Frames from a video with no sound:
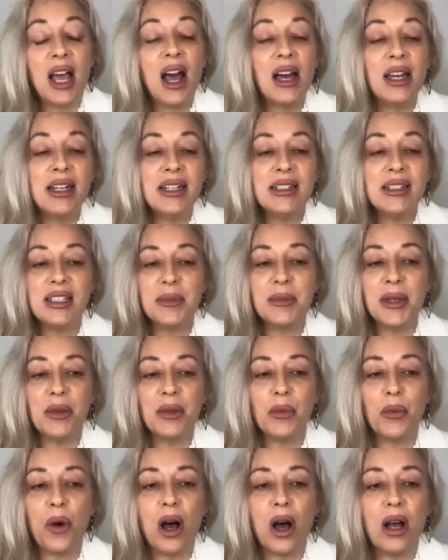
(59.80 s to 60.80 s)
Honey
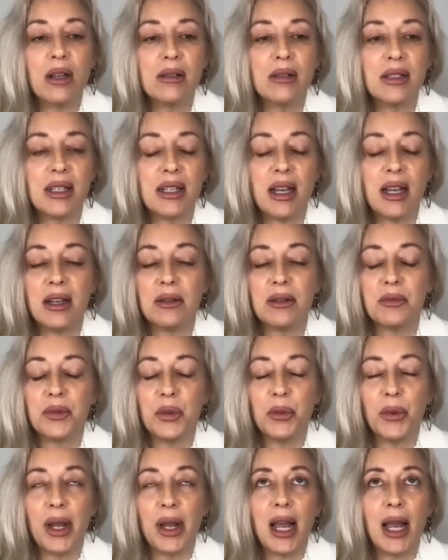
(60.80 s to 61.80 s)
Smith Walls,
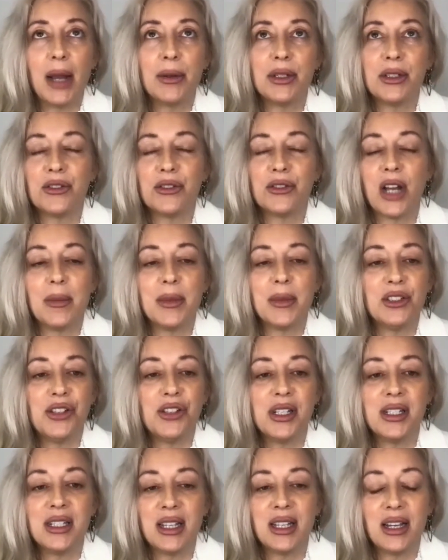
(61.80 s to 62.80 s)
the way I would describe it,
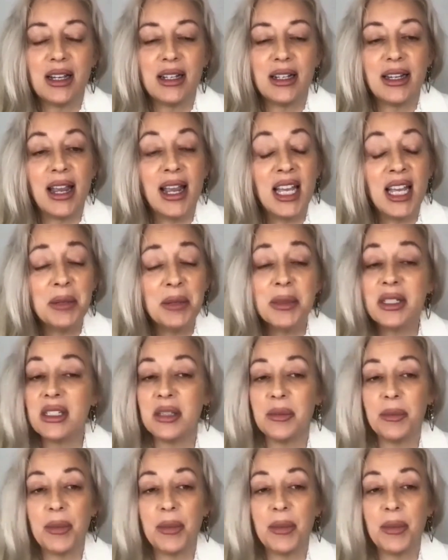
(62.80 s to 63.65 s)
she's a cannabis